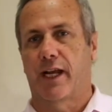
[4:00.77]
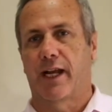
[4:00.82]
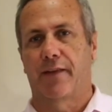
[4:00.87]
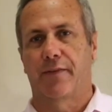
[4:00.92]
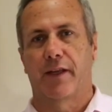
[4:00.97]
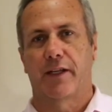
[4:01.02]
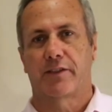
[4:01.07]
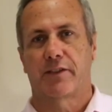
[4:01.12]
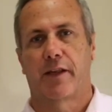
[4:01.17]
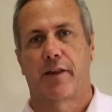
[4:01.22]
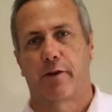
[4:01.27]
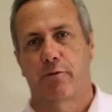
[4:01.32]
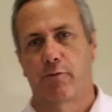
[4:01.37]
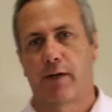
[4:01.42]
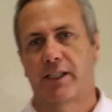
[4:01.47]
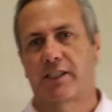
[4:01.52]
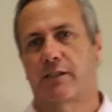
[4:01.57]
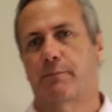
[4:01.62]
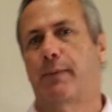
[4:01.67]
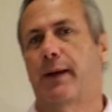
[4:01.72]
and so they
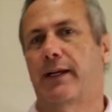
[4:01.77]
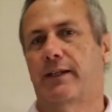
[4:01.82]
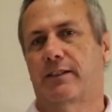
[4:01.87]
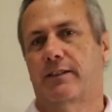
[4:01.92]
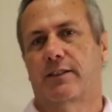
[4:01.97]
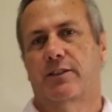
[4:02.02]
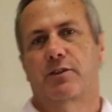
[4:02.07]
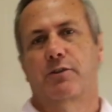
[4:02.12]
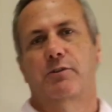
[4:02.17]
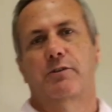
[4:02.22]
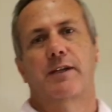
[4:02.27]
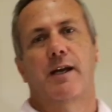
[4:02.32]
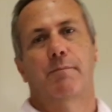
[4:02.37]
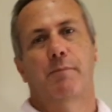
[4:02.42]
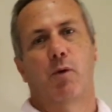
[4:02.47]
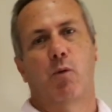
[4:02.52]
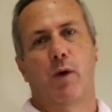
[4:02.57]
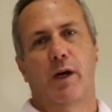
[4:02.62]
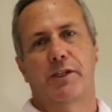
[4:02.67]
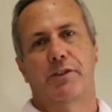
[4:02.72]
rushed back to
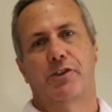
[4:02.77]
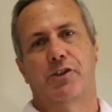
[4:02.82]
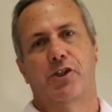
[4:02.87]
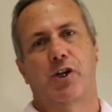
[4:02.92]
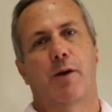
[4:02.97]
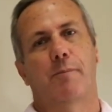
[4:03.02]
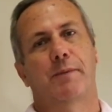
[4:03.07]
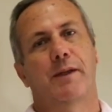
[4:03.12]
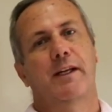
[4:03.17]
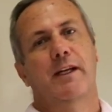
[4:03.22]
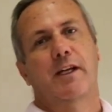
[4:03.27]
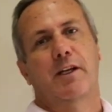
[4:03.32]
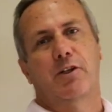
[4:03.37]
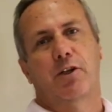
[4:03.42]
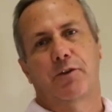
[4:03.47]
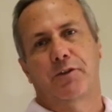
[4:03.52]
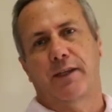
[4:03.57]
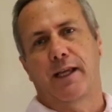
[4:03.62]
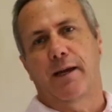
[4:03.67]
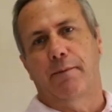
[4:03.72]
number 1 shop,
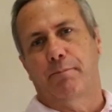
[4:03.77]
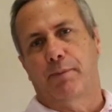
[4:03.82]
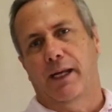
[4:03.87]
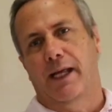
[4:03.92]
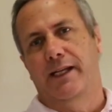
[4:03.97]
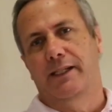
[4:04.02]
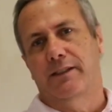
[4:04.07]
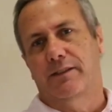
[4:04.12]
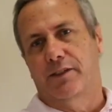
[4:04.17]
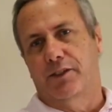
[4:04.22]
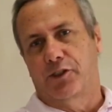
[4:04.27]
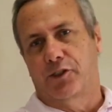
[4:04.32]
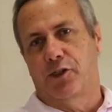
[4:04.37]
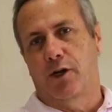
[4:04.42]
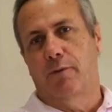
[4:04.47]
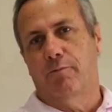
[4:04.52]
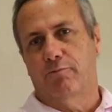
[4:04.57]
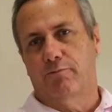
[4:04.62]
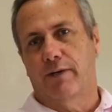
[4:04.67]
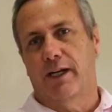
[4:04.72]
got that plate, the
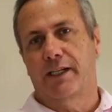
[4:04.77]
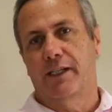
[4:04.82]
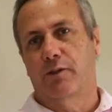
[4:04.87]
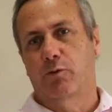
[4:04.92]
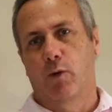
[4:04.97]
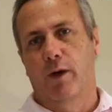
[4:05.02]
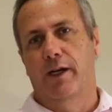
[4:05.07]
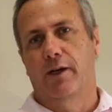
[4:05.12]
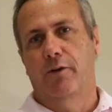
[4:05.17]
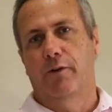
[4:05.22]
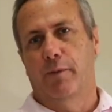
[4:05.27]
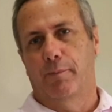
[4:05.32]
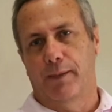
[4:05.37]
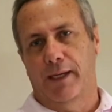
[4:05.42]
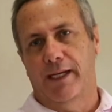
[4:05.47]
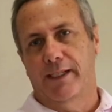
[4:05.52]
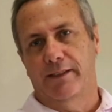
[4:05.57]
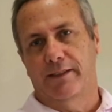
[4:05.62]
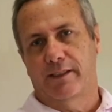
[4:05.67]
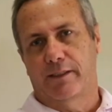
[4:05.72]
shop running well, the
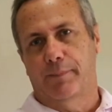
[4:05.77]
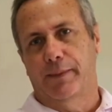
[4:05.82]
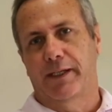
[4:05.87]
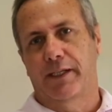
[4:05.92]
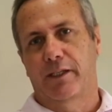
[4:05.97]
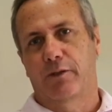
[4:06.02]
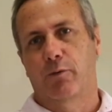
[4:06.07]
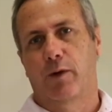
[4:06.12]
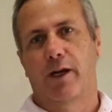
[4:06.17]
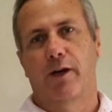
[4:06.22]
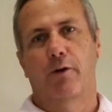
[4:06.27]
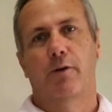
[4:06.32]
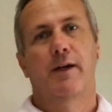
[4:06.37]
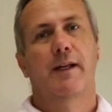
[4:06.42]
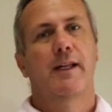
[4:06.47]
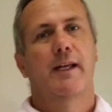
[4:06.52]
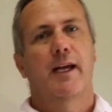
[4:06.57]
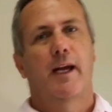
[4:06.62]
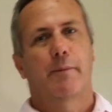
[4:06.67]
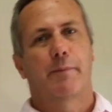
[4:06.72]
plate spinning well,
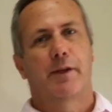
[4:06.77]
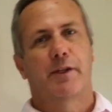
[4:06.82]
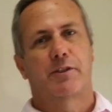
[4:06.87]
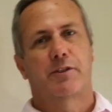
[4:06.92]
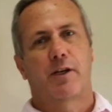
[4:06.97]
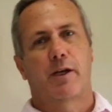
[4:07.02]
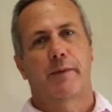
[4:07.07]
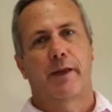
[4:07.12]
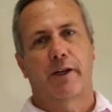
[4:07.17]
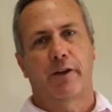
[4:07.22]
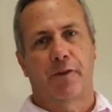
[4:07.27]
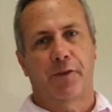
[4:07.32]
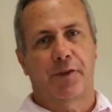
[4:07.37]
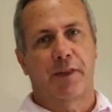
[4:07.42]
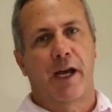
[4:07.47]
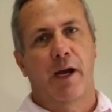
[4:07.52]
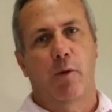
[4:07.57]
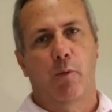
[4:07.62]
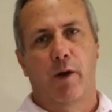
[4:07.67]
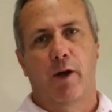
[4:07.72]
and by the time they got
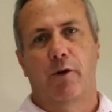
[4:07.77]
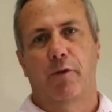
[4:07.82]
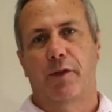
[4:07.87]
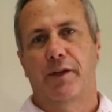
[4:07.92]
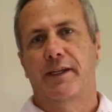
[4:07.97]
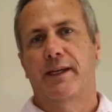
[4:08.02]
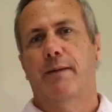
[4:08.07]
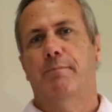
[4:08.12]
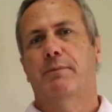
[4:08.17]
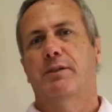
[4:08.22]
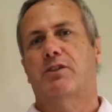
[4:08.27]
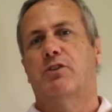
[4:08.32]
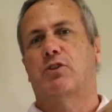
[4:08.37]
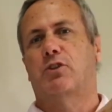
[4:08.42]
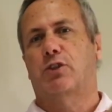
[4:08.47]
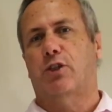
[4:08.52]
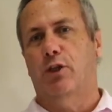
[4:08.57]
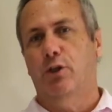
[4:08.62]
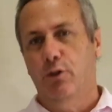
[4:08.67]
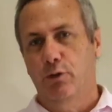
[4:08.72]
that well, the number
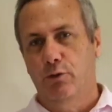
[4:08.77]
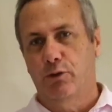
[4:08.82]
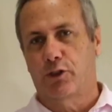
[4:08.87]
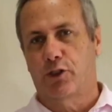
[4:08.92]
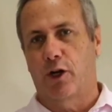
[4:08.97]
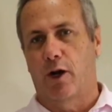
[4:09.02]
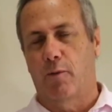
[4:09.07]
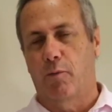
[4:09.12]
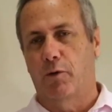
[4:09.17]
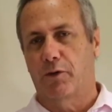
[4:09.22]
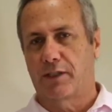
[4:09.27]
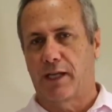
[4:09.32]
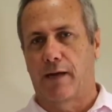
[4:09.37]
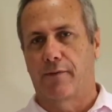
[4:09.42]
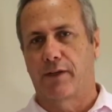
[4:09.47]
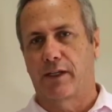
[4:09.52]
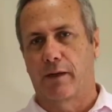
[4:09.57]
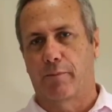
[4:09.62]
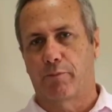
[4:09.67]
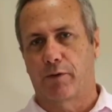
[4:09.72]
2 shop was
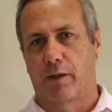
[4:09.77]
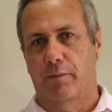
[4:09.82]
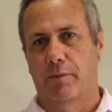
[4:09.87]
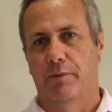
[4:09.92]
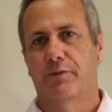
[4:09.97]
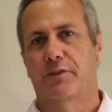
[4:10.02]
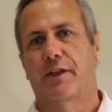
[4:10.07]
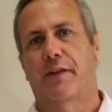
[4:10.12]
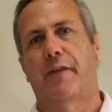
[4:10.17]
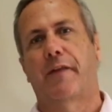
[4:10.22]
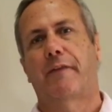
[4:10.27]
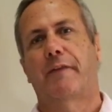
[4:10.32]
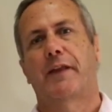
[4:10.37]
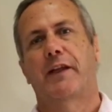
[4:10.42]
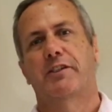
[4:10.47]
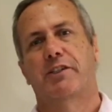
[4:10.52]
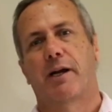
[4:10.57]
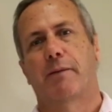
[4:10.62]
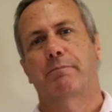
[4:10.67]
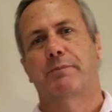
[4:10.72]
having a problem, so then
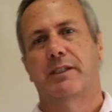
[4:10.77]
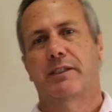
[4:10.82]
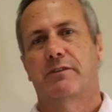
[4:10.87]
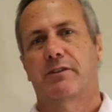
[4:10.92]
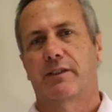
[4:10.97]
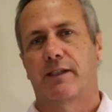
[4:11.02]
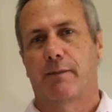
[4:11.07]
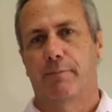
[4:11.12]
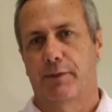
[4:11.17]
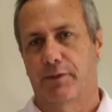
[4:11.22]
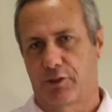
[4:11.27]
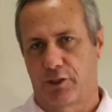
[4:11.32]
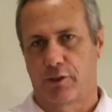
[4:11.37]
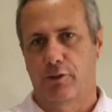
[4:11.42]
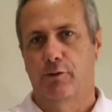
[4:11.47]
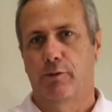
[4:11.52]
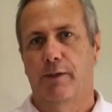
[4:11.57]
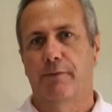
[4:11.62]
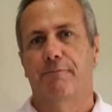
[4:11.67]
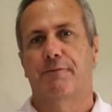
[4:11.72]
they jumped into number
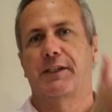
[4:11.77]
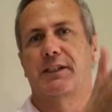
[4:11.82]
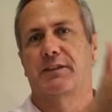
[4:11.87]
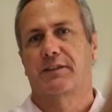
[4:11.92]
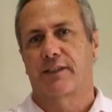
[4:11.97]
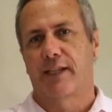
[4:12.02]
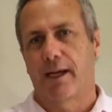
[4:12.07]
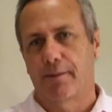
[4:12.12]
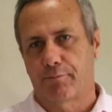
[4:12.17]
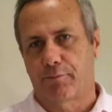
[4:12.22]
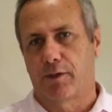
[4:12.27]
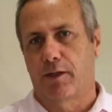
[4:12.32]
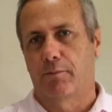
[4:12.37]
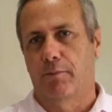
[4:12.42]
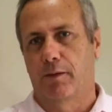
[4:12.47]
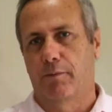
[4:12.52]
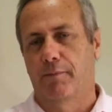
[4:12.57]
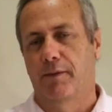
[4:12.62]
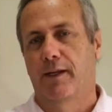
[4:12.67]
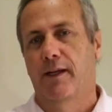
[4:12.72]
2 and fixed that
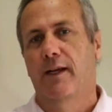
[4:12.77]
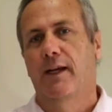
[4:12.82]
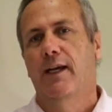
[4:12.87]
problem.